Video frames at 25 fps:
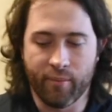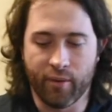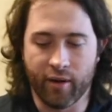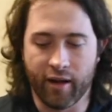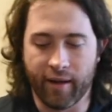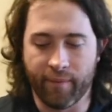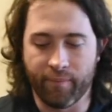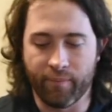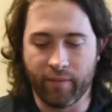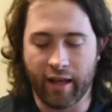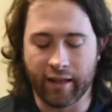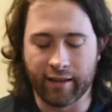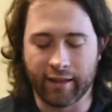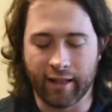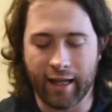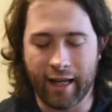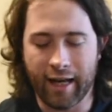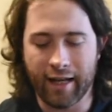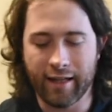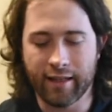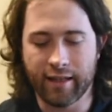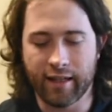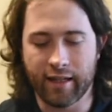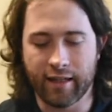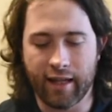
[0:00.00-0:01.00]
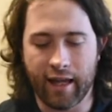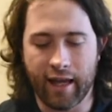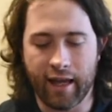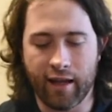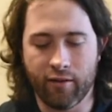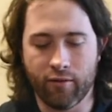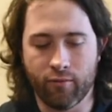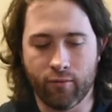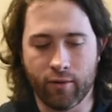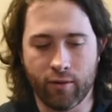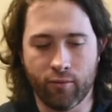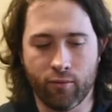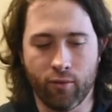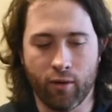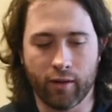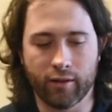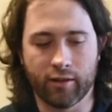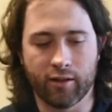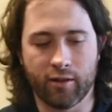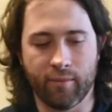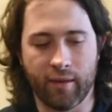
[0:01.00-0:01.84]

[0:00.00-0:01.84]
But at the end of the day, we want